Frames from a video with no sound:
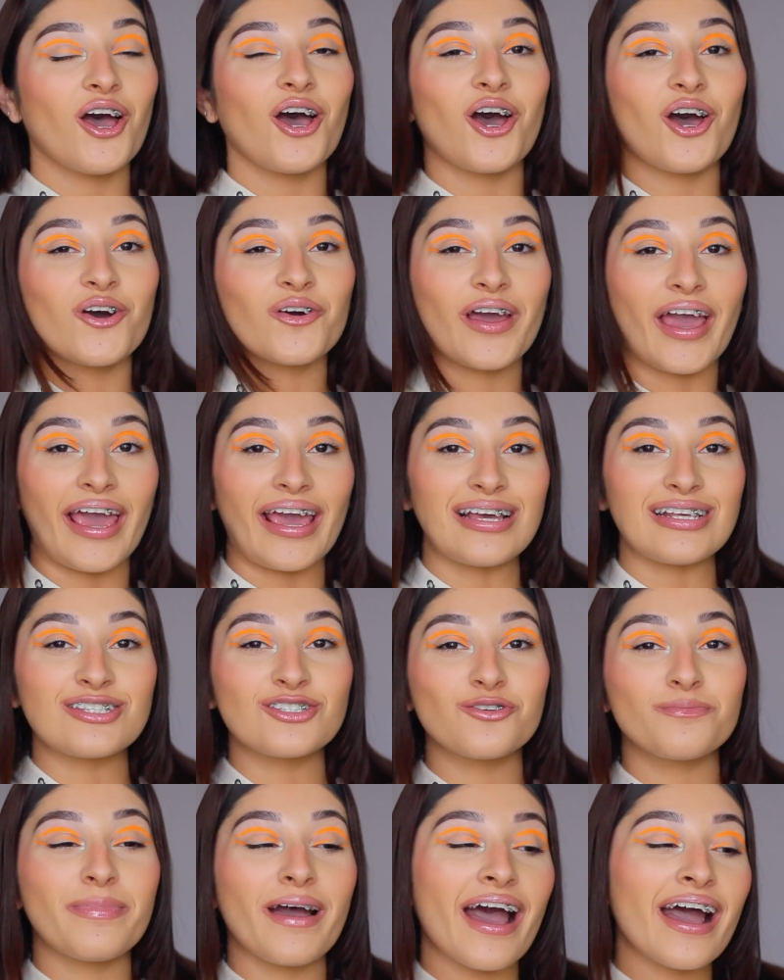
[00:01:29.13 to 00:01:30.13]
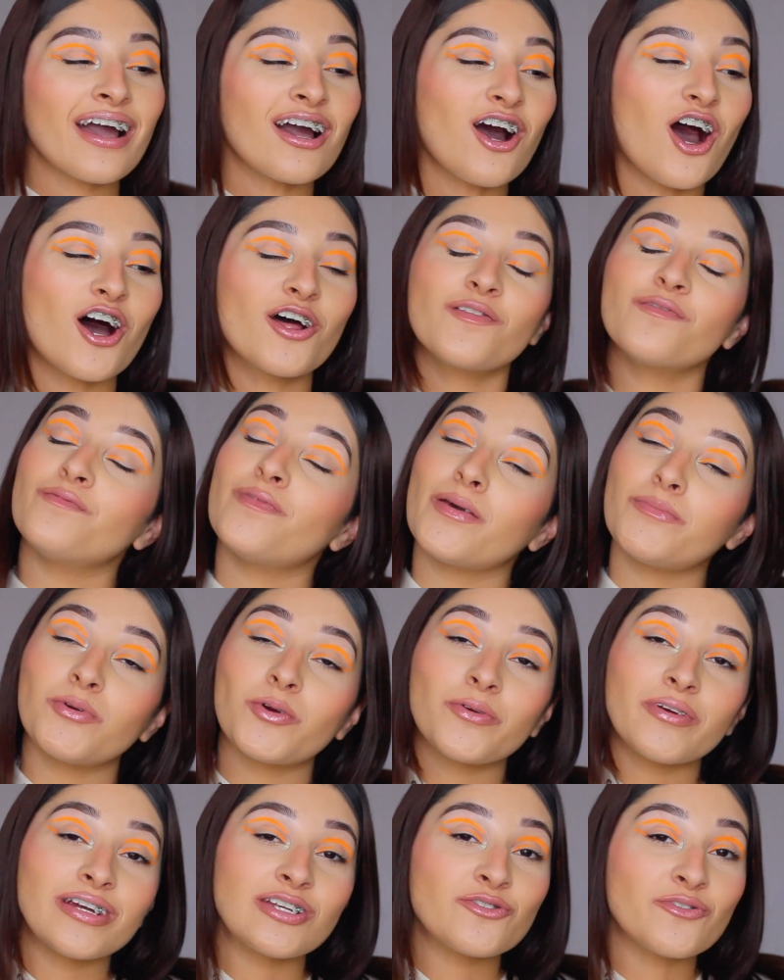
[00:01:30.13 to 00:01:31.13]
Okay, so back on
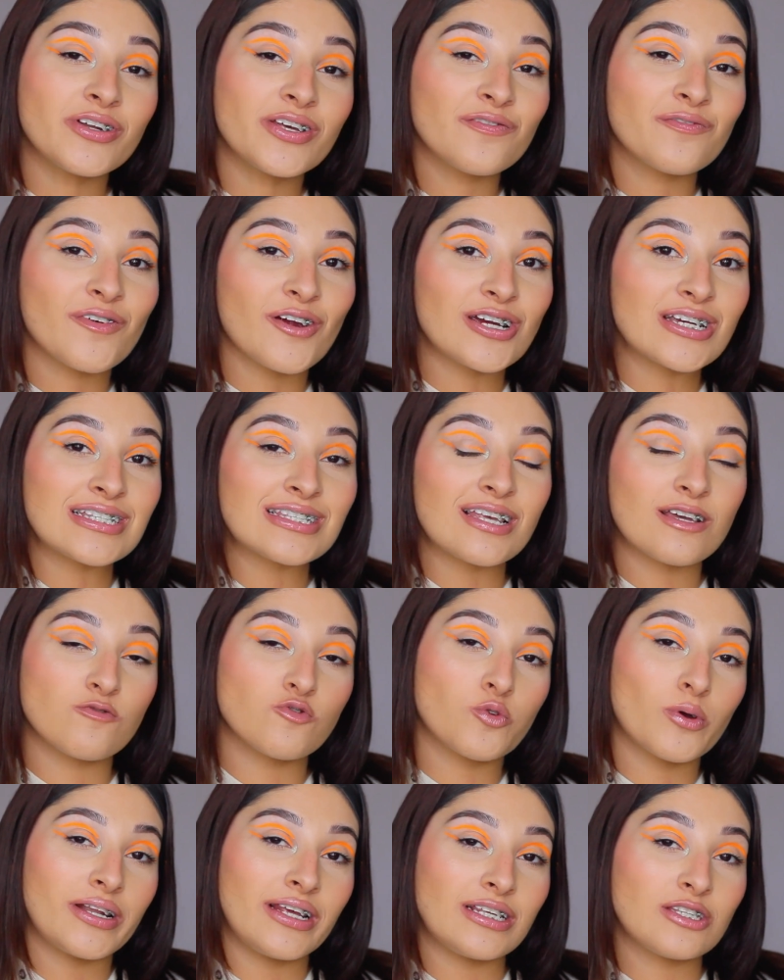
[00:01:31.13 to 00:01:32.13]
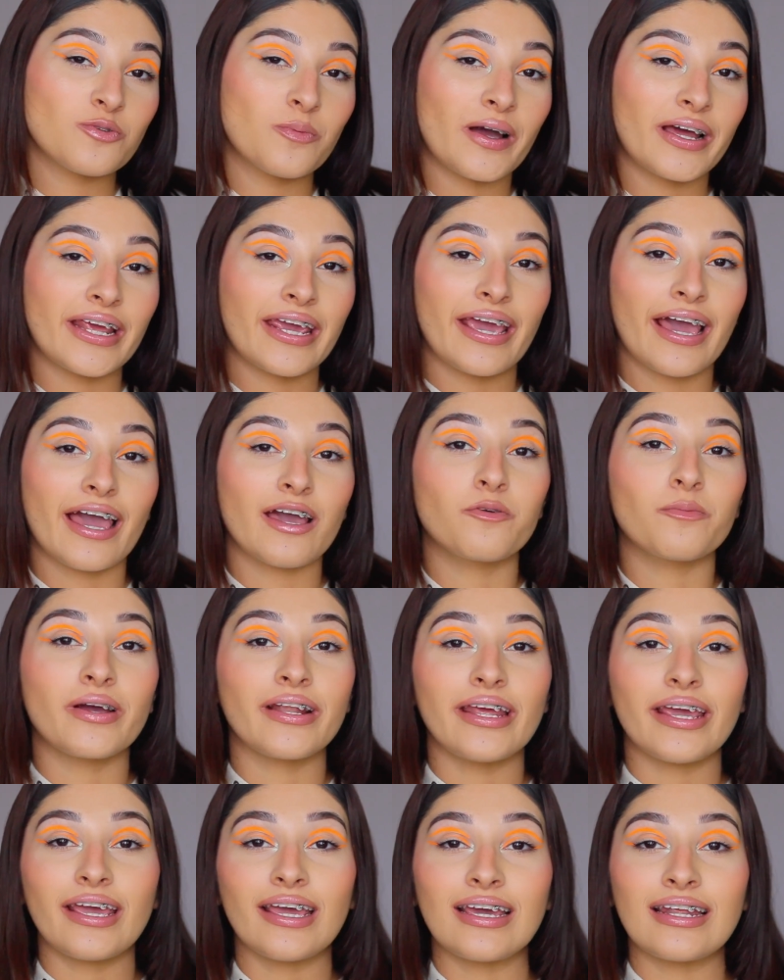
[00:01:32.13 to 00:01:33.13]
February 21st of 2020, I
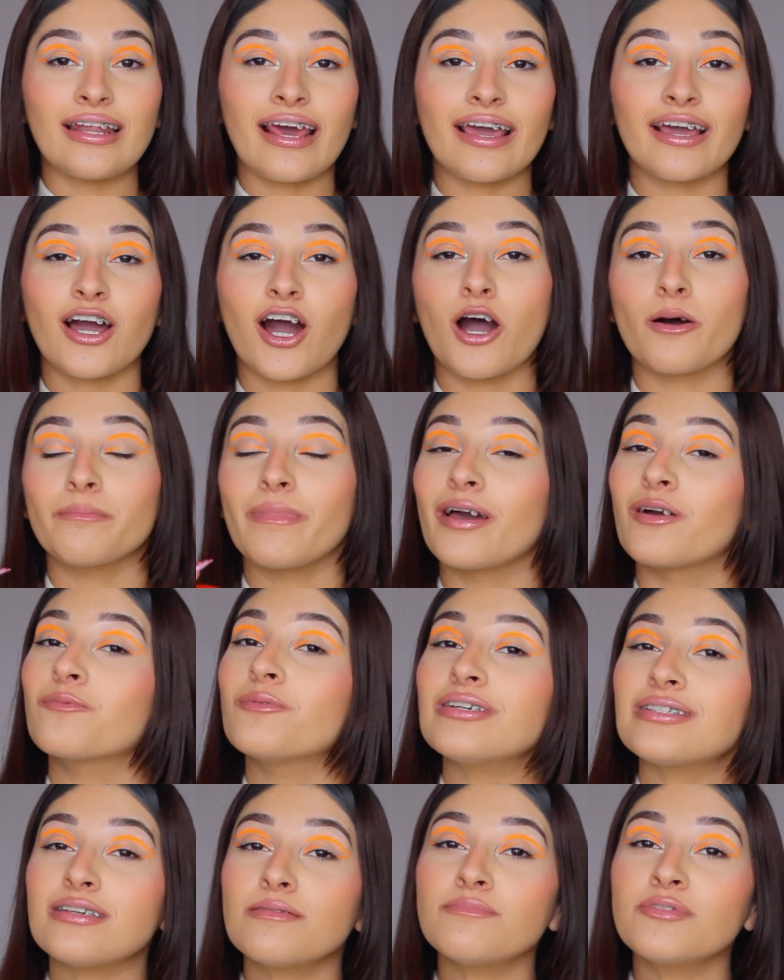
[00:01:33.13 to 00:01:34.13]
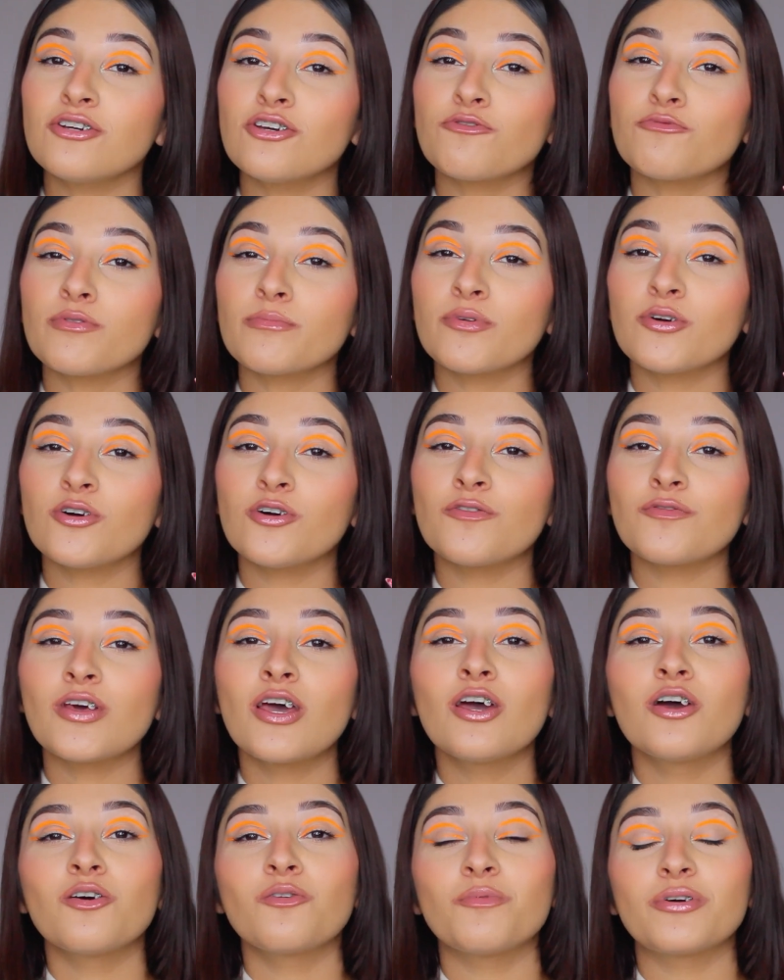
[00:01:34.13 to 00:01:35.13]
went in and got my wisdom tooth removed,
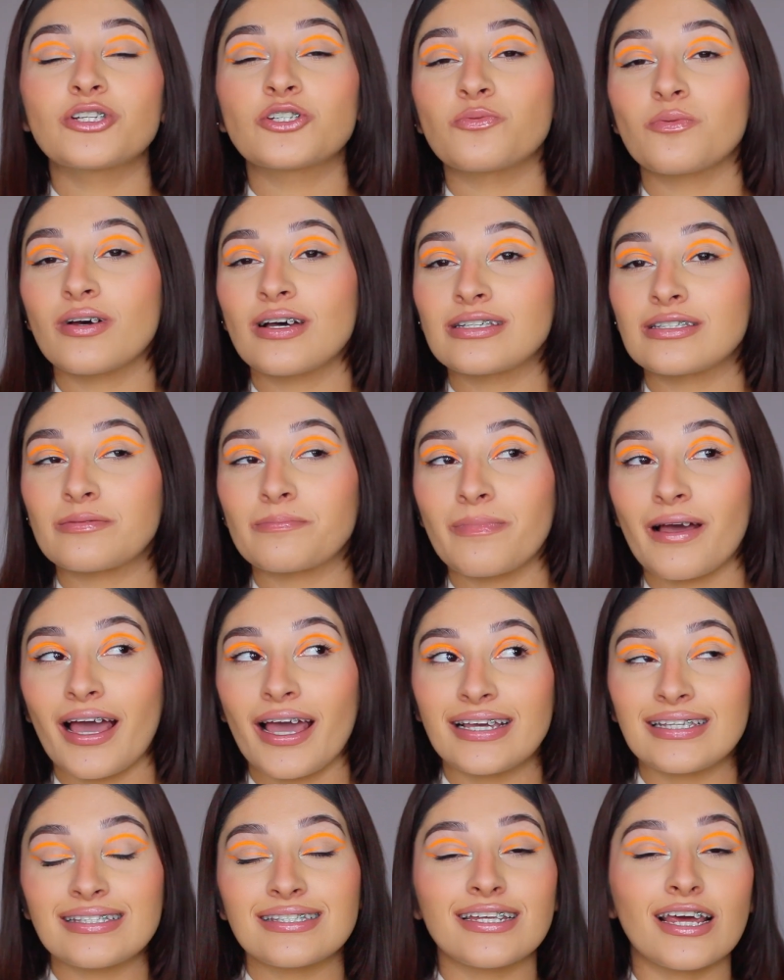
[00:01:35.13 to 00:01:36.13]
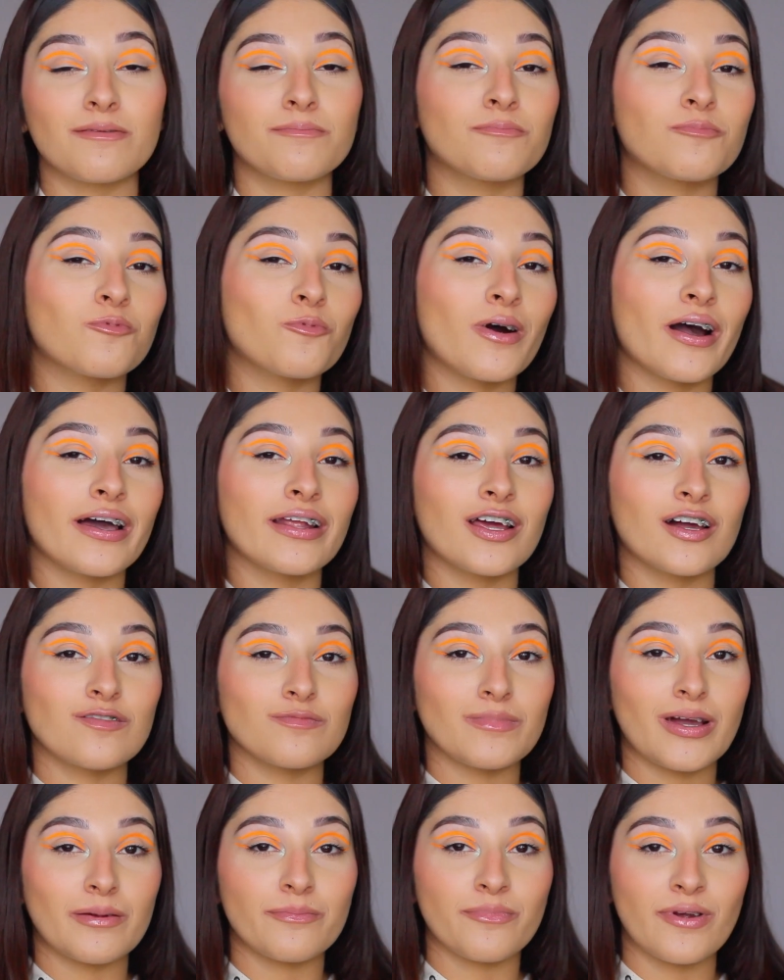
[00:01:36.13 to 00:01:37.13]
which was my step 1
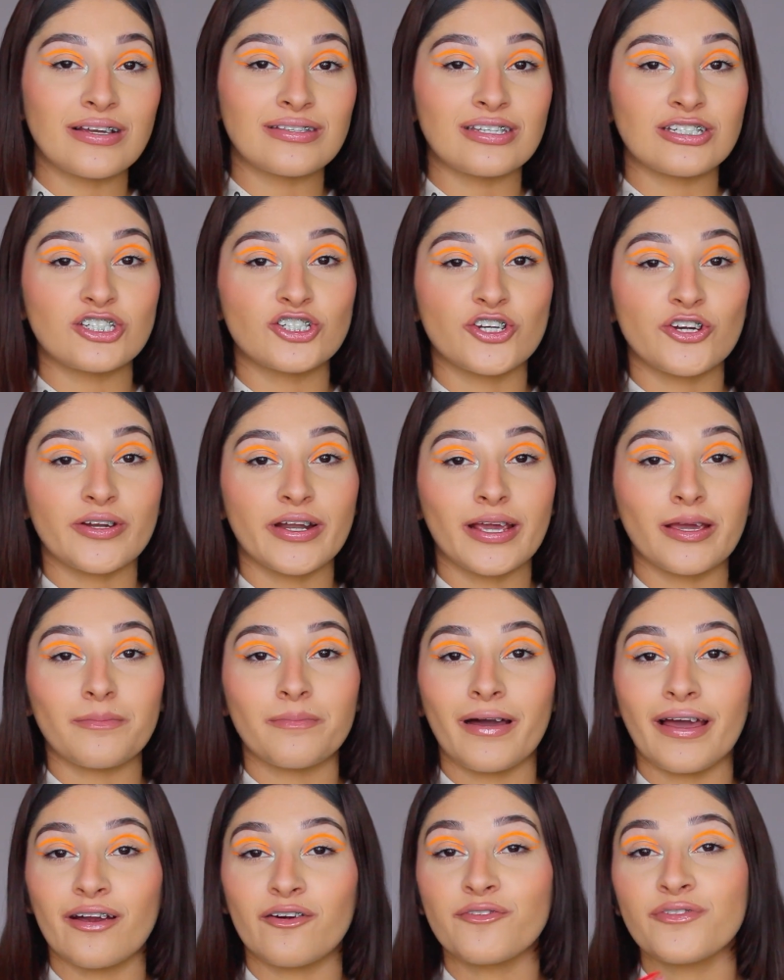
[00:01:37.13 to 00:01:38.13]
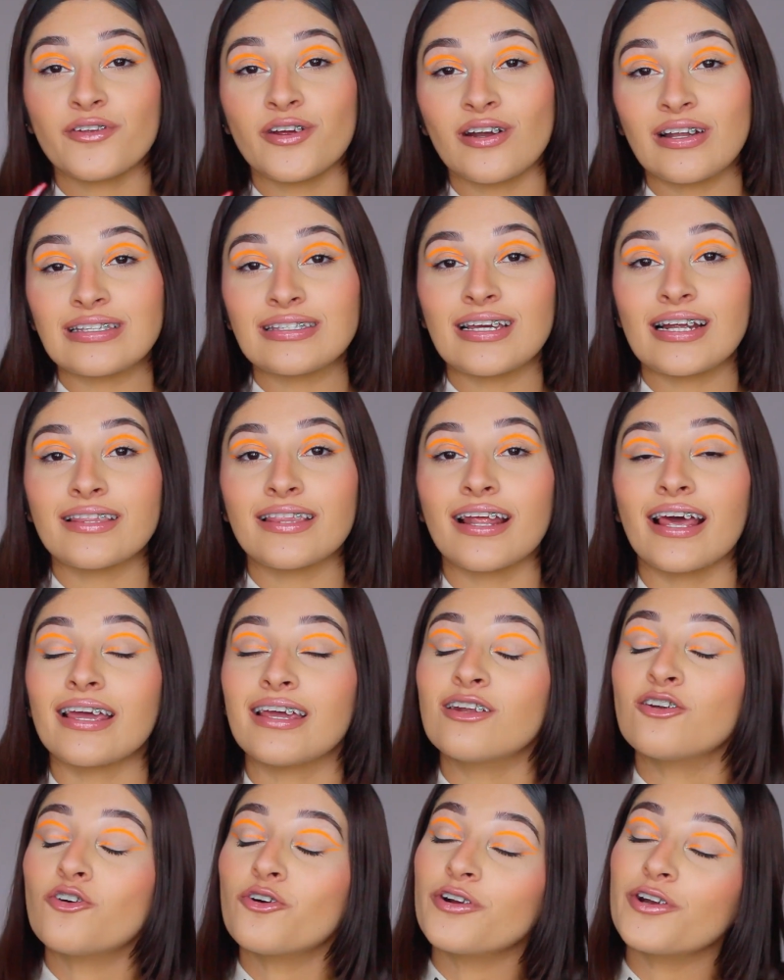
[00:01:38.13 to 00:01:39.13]
of my braces journey. My orthodontist said
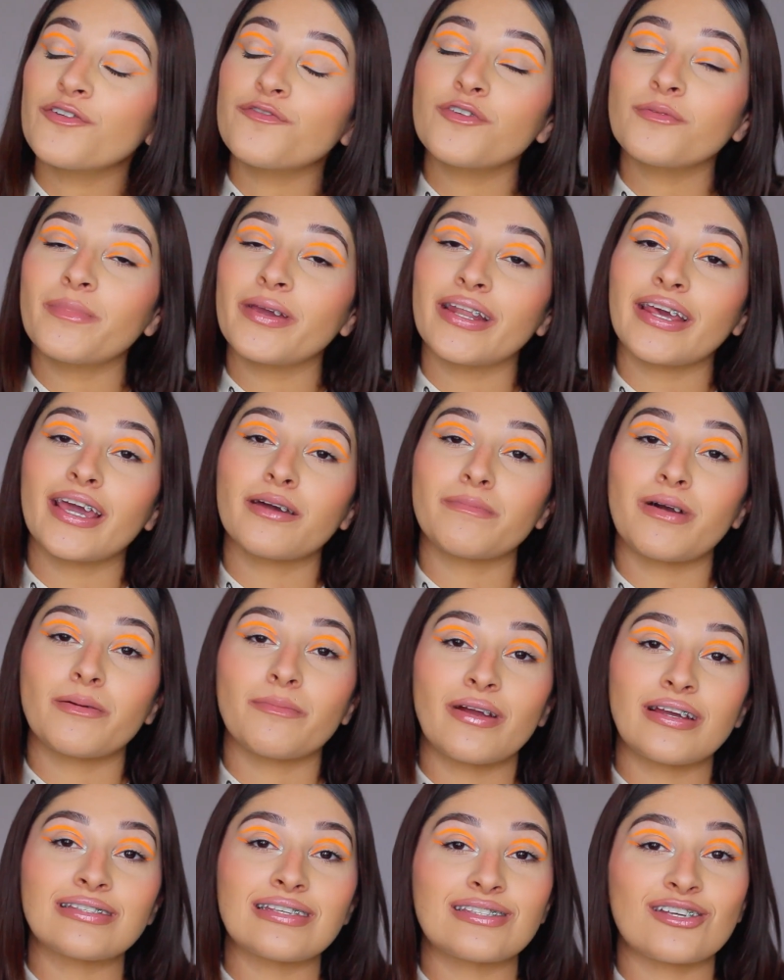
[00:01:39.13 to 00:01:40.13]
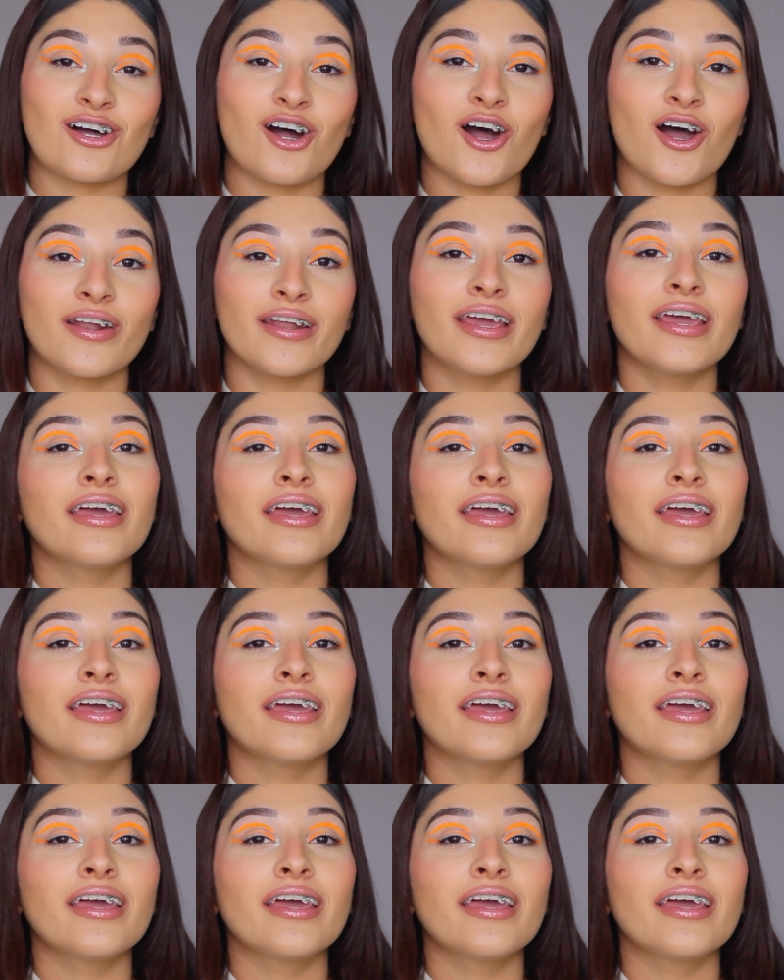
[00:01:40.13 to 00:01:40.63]
that in order for me to get my braces on,